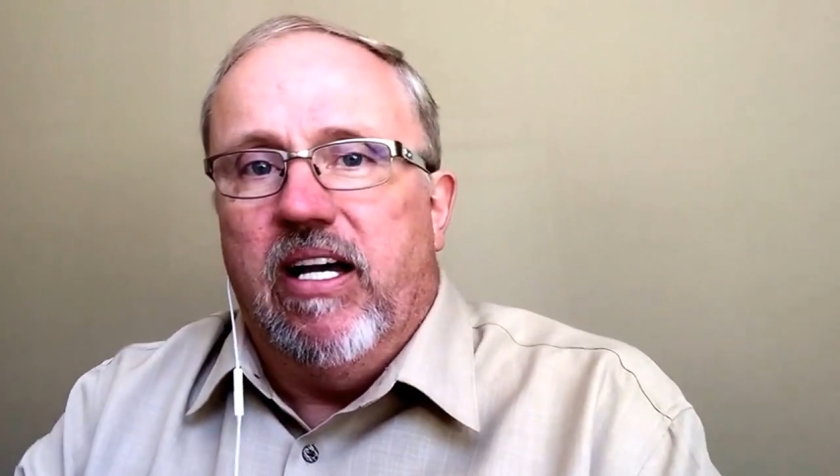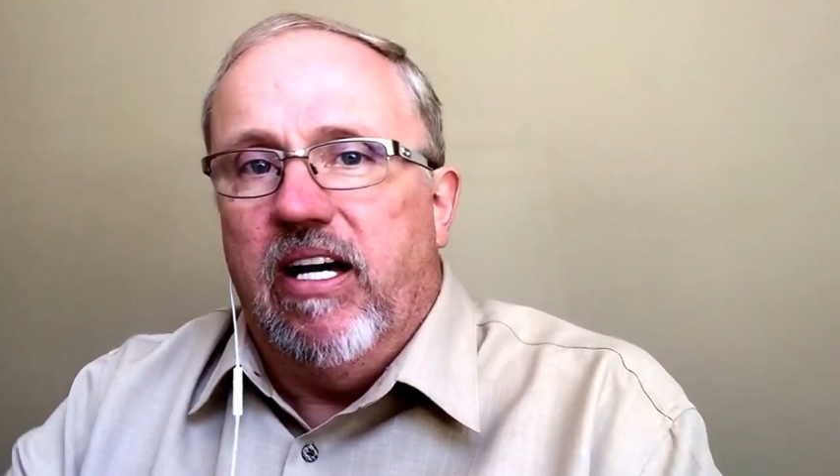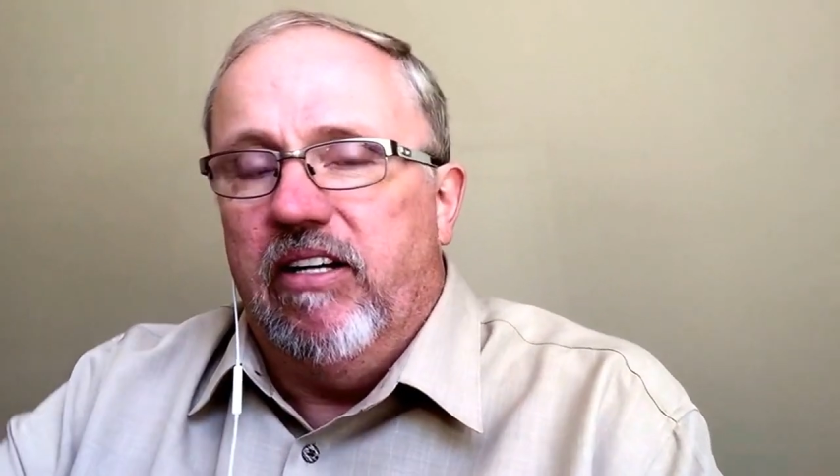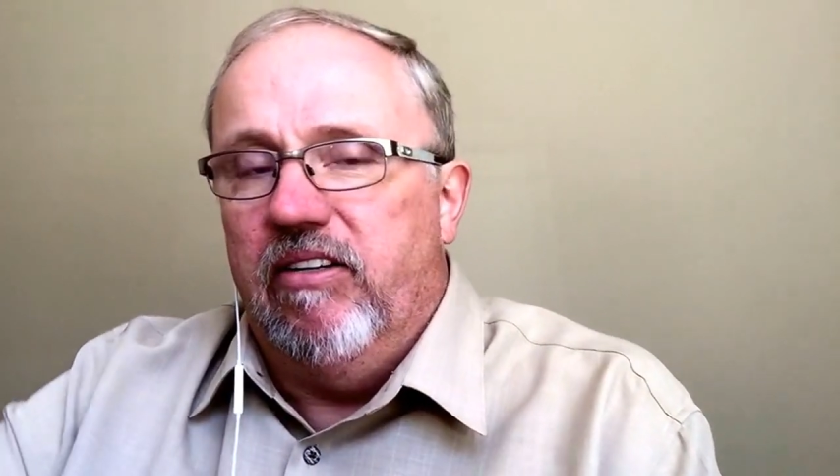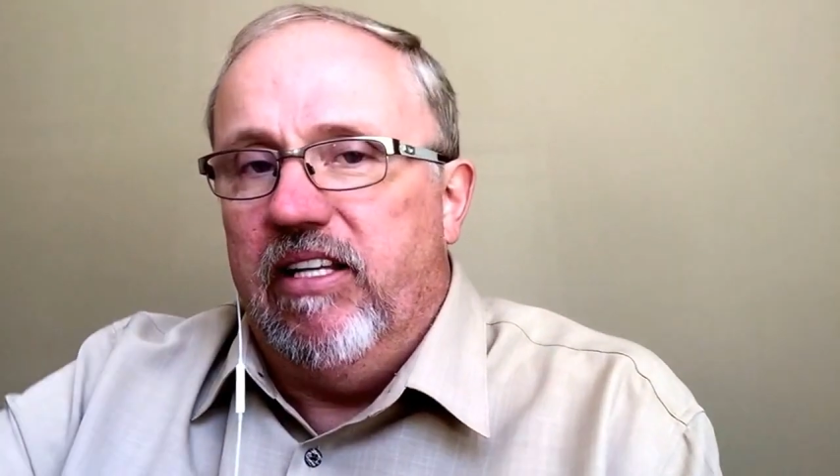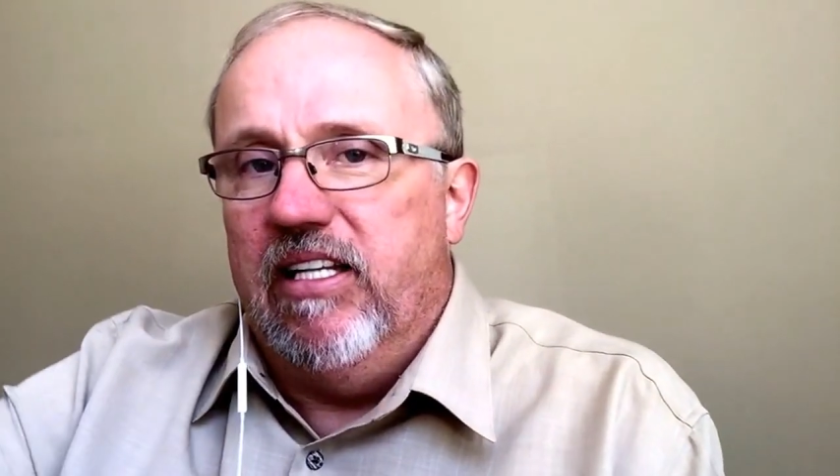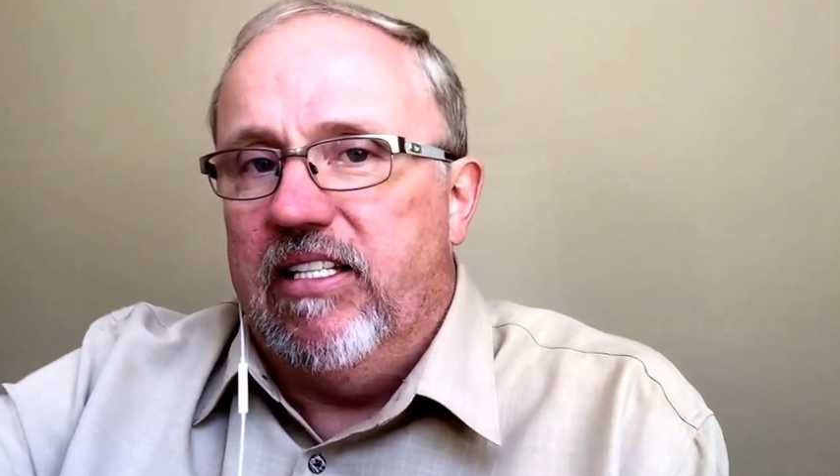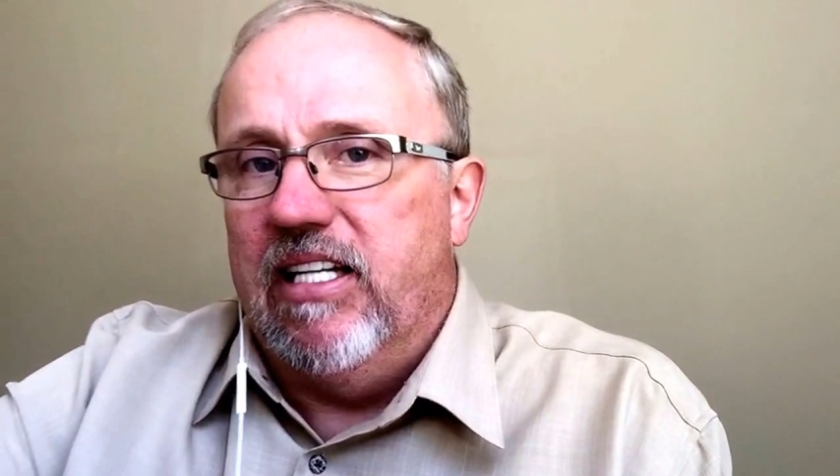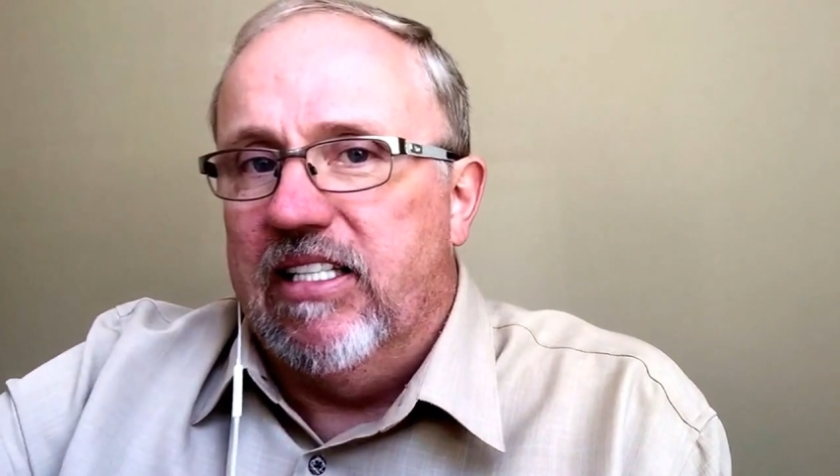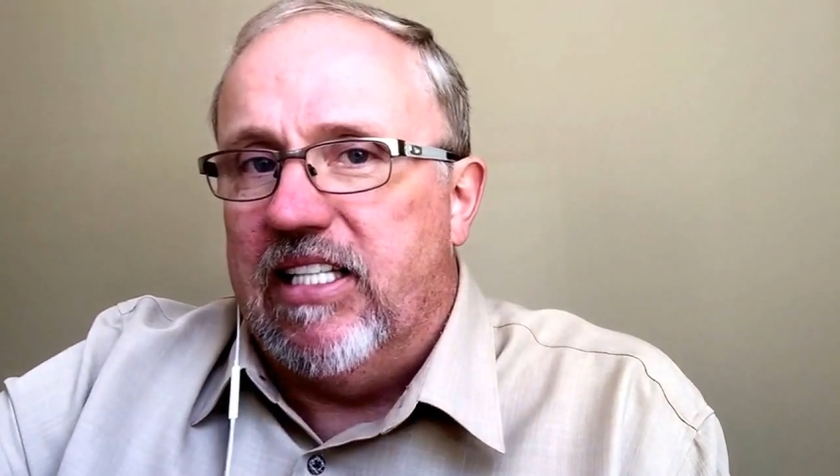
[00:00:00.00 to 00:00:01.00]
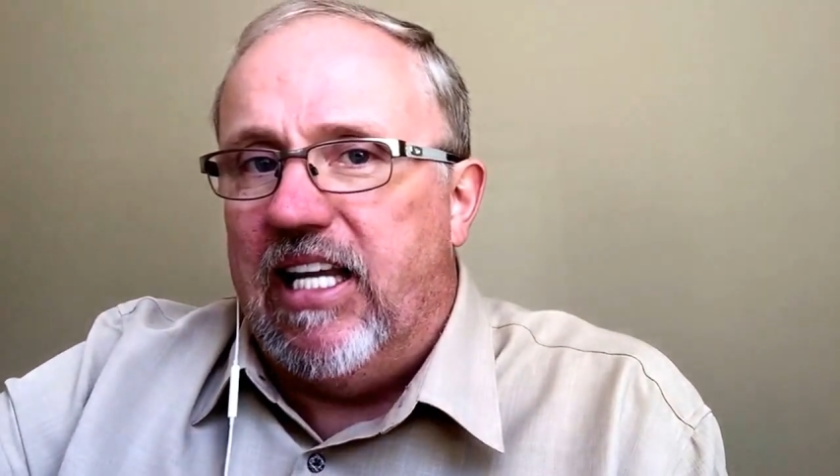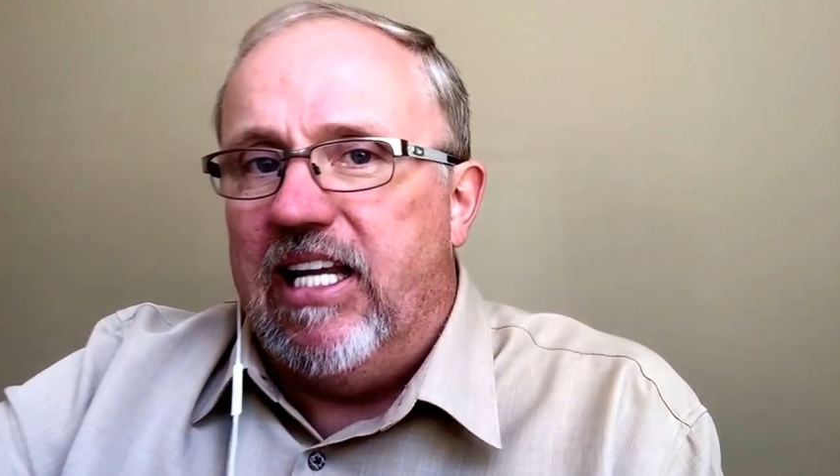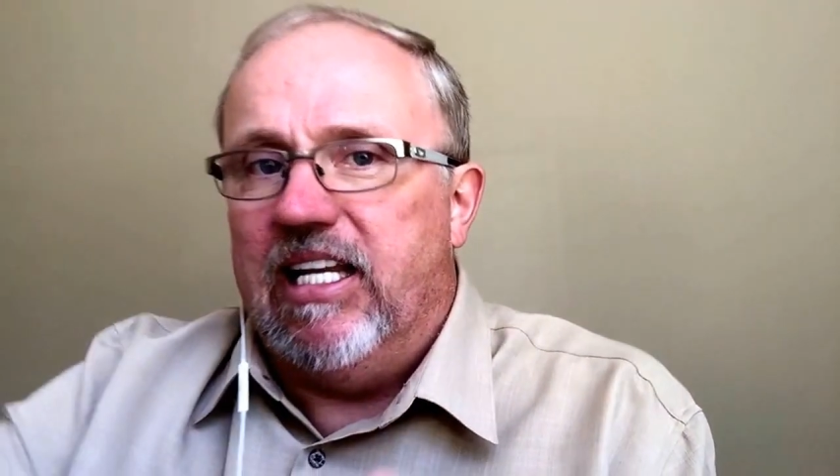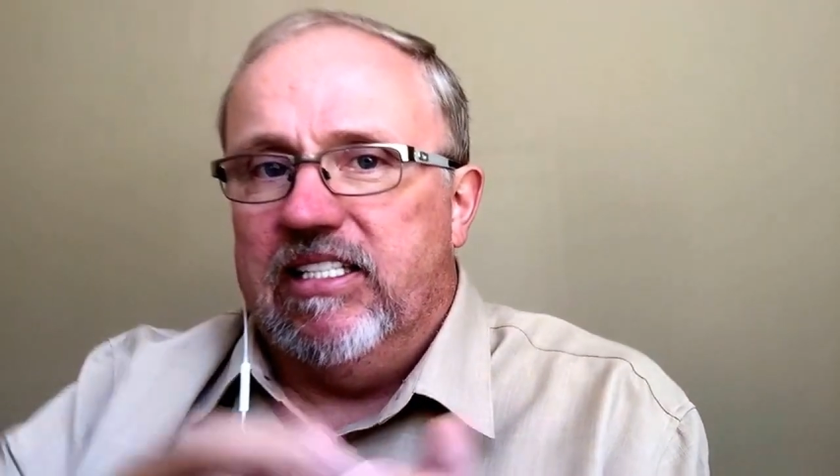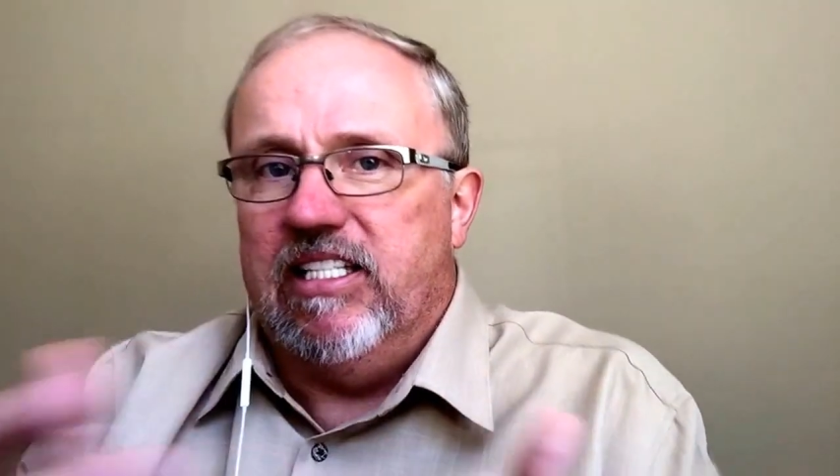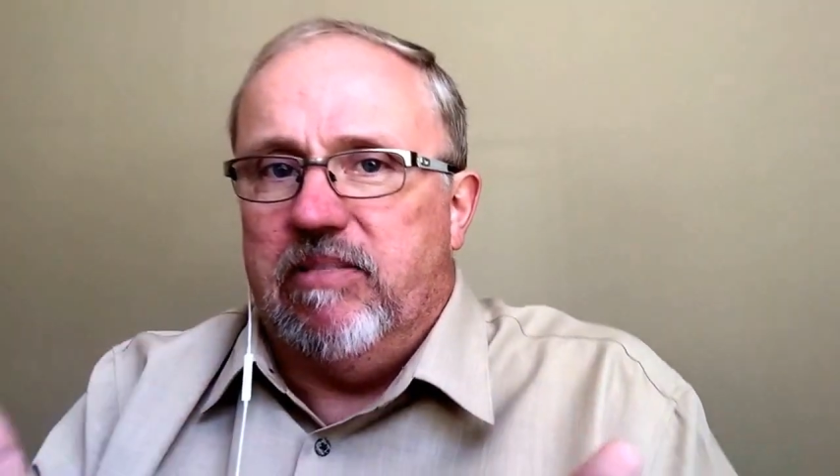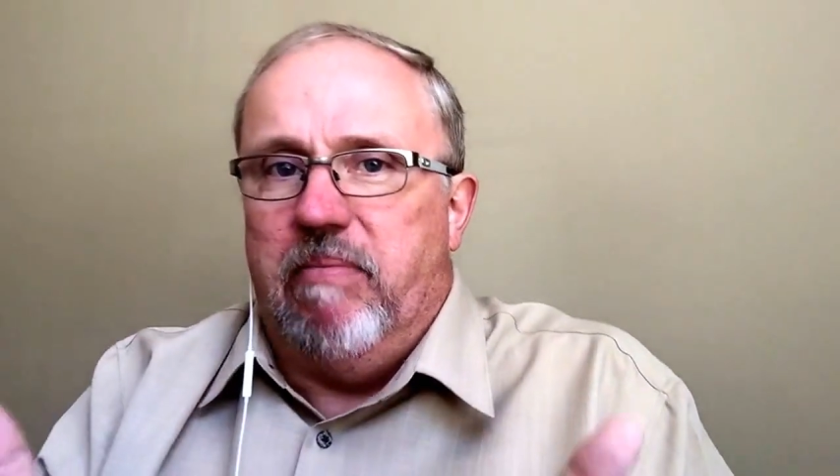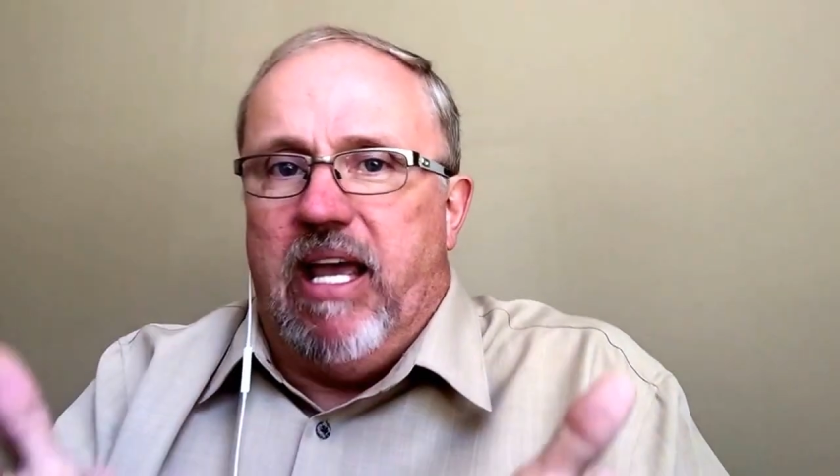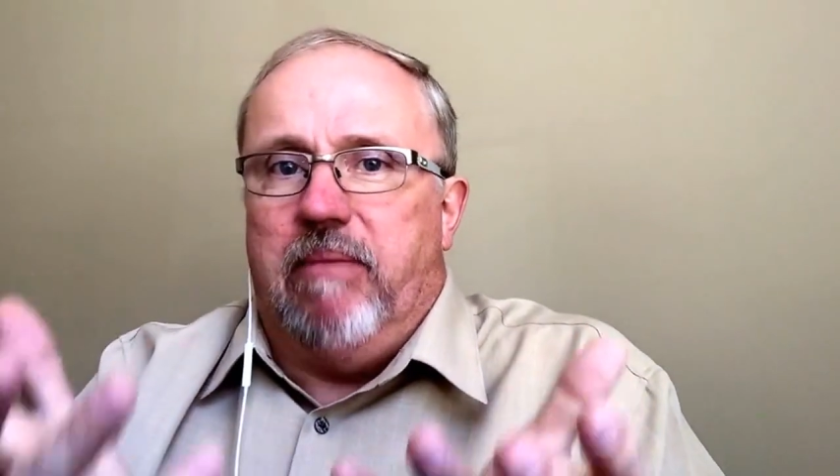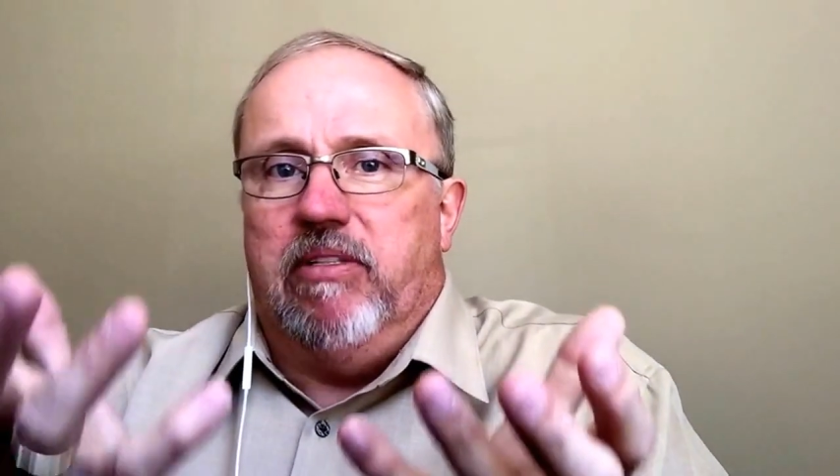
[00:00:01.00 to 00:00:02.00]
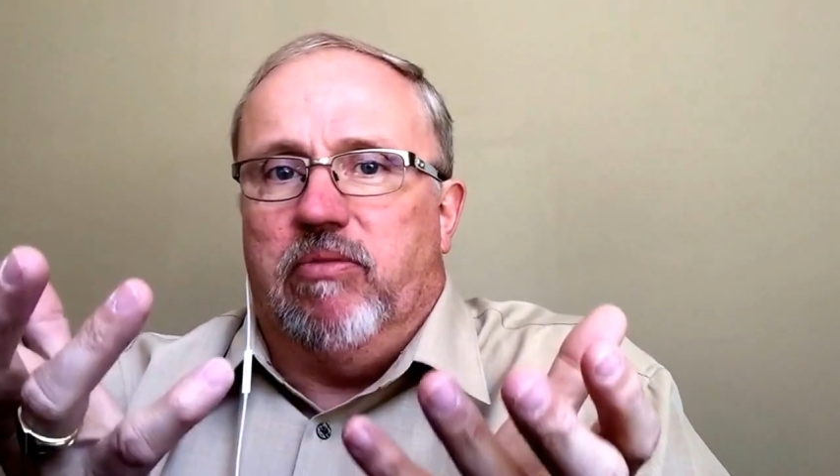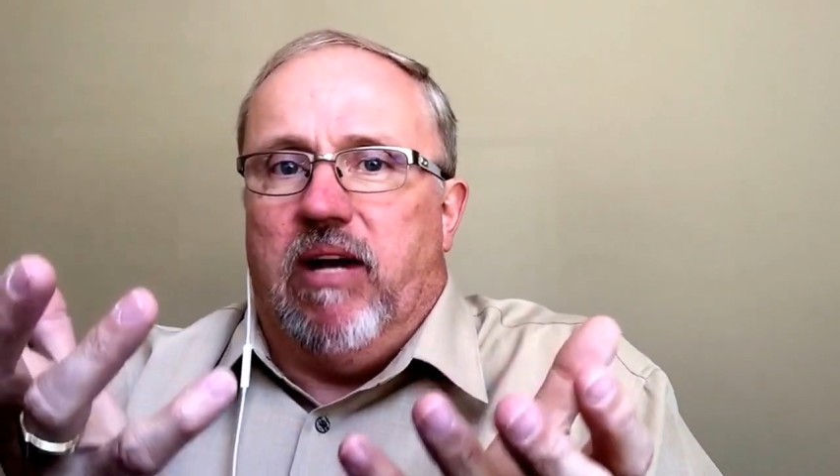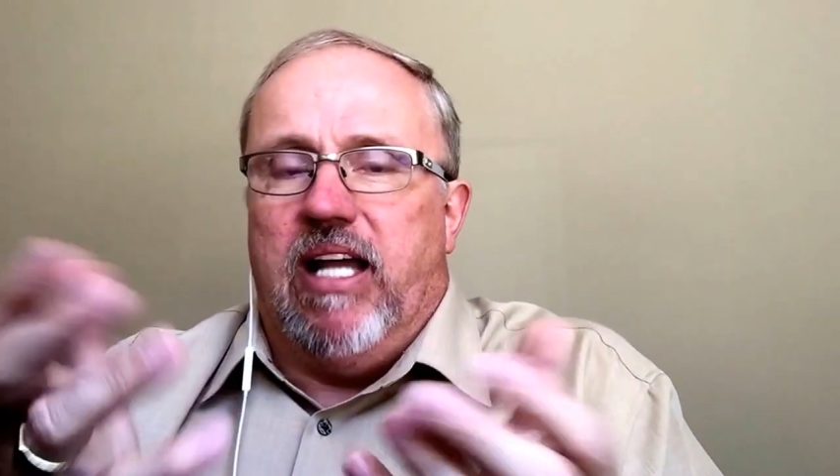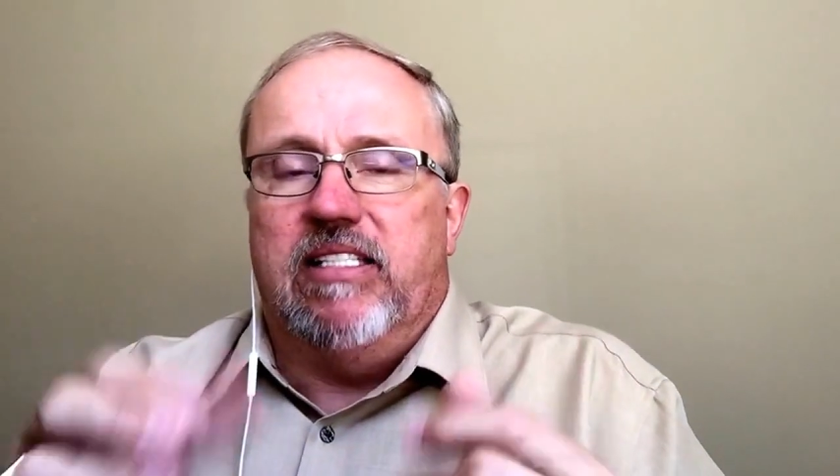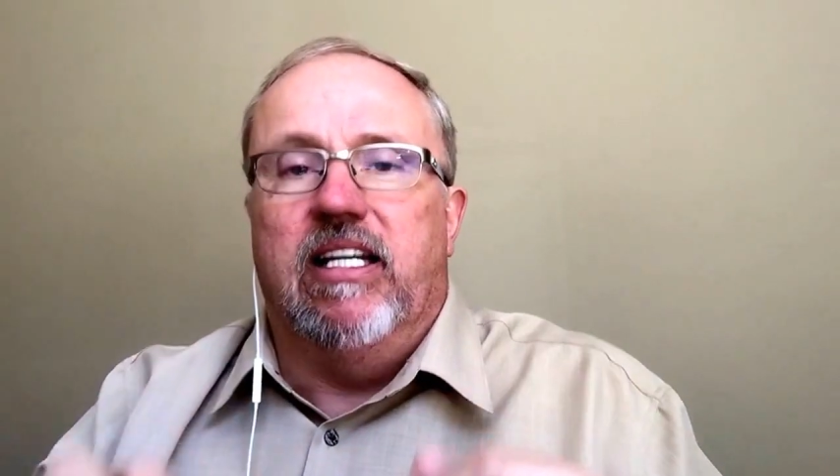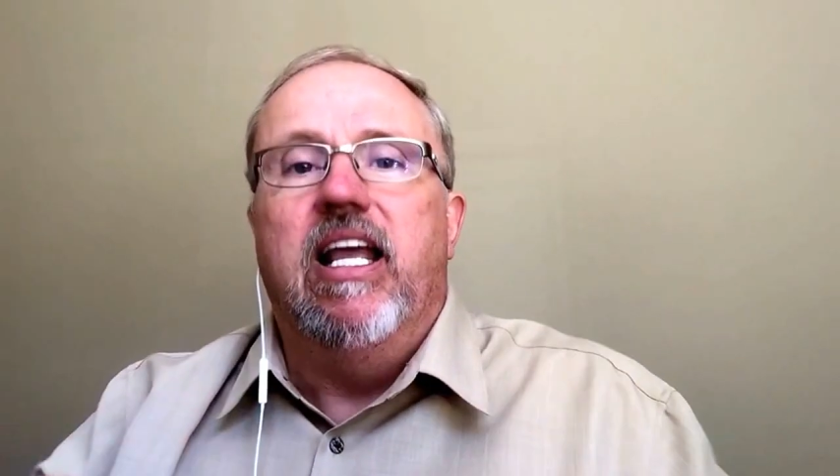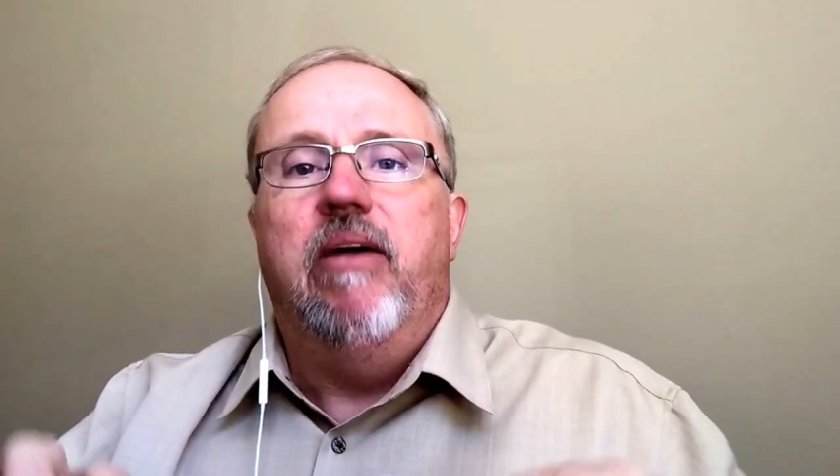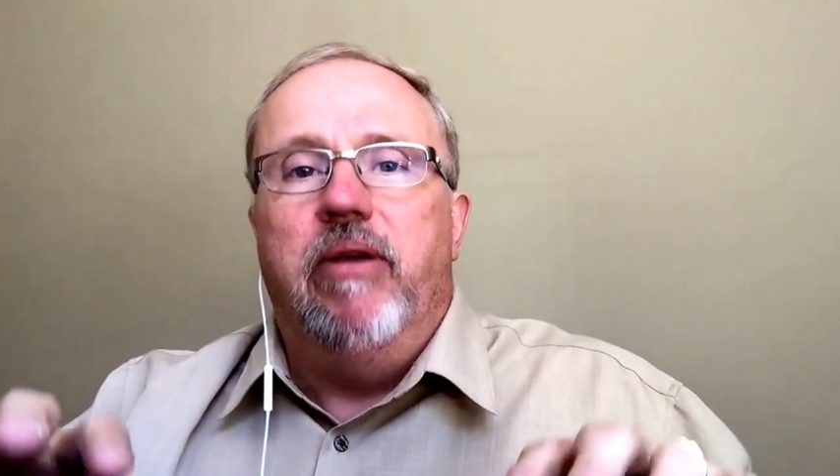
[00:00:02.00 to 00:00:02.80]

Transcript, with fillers: under the intense heat as this magma's rising.